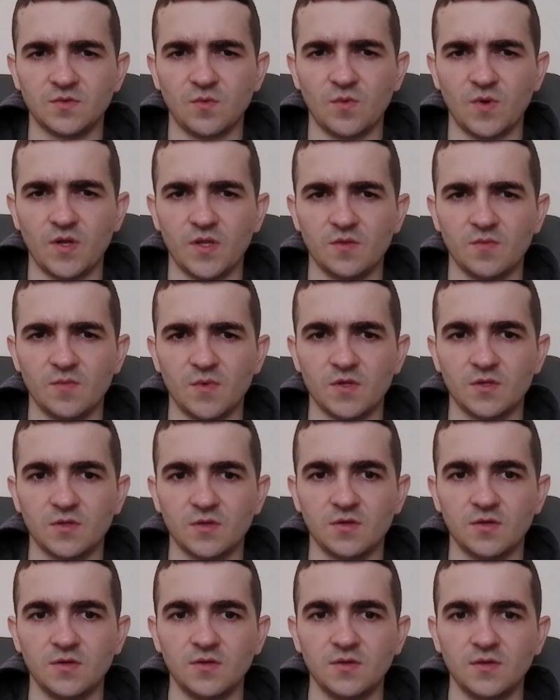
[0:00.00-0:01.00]
Wait a bit.
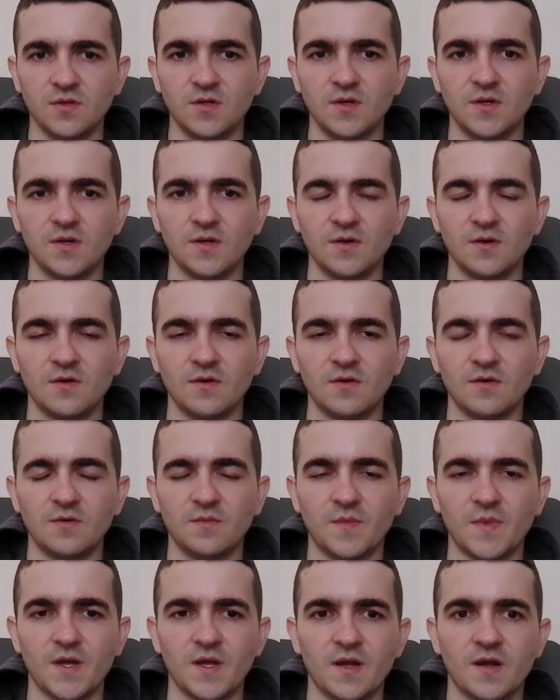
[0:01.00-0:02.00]
Oh
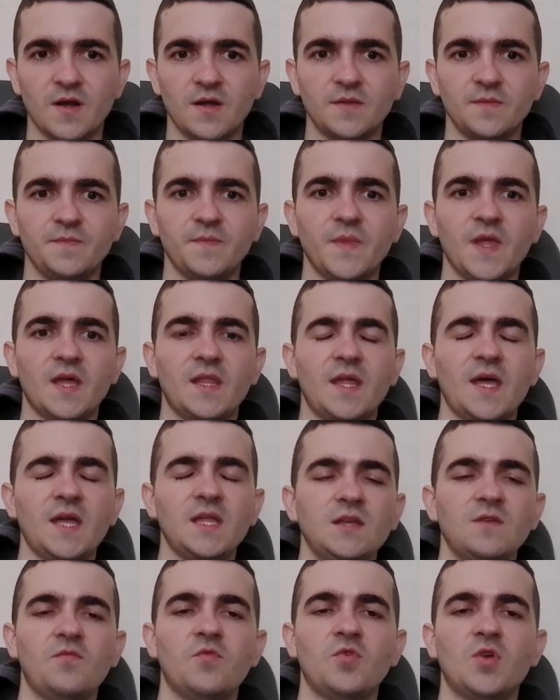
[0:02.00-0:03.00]
my god. Yeah, knight
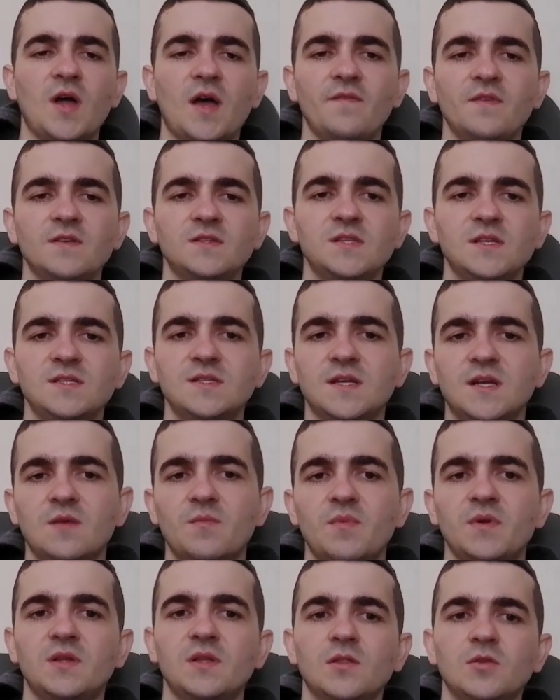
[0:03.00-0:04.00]
d4 obviously is a
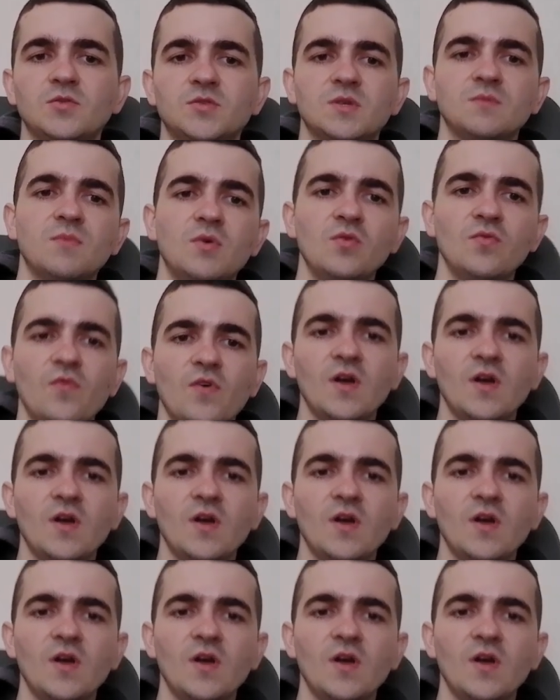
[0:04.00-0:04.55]
completely losing move.